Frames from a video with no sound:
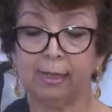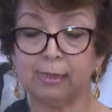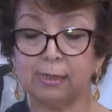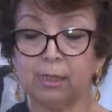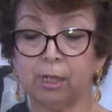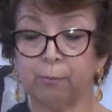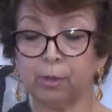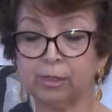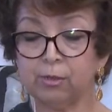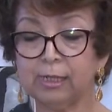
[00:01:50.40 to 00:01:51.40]
It's the
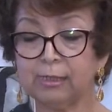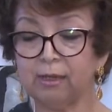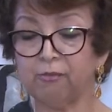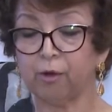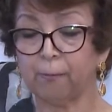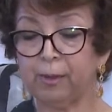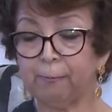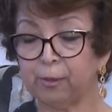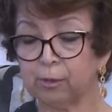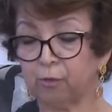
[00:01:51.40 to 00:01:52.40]
opportunity for
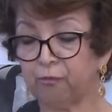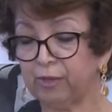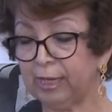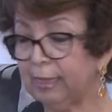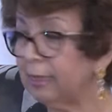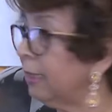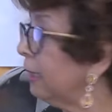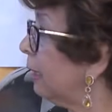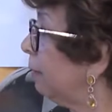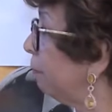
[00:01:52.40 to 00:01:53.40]
people to feel
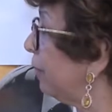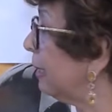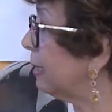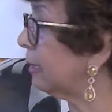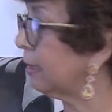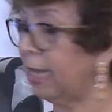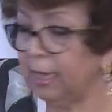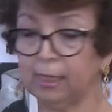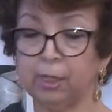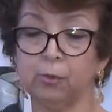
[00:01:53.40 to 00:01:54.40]
in peace
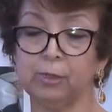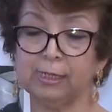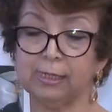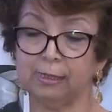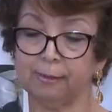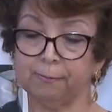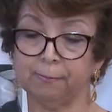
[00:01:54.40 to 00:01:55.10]
and unity.